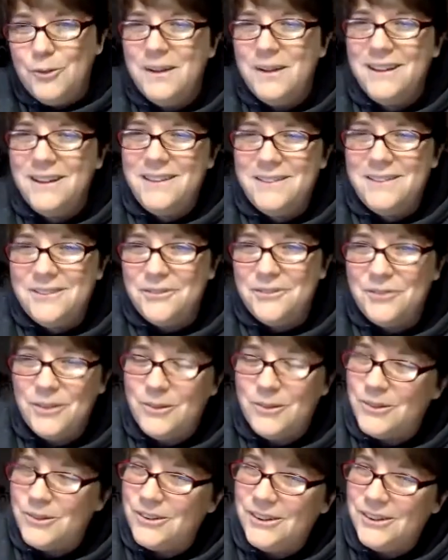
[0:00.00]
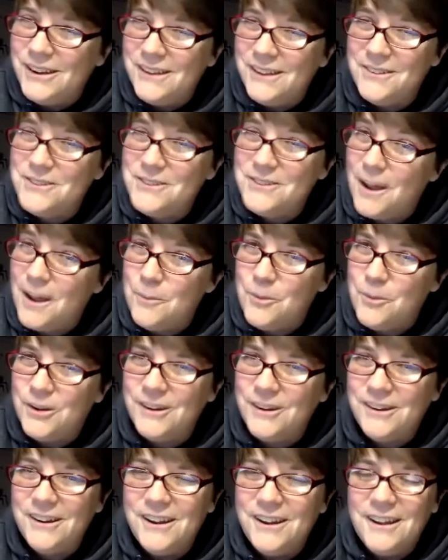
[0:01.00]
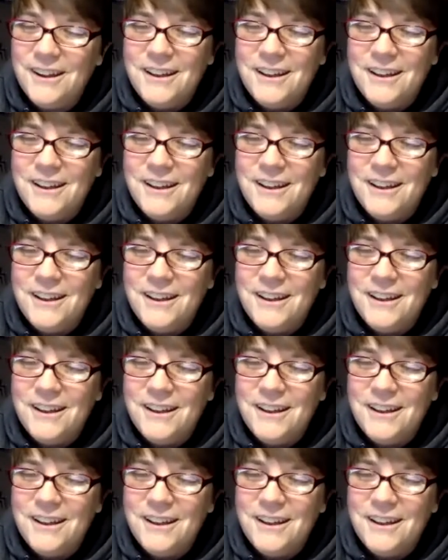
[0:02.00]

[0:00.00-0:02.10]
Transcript: I use diffuser, use tap water.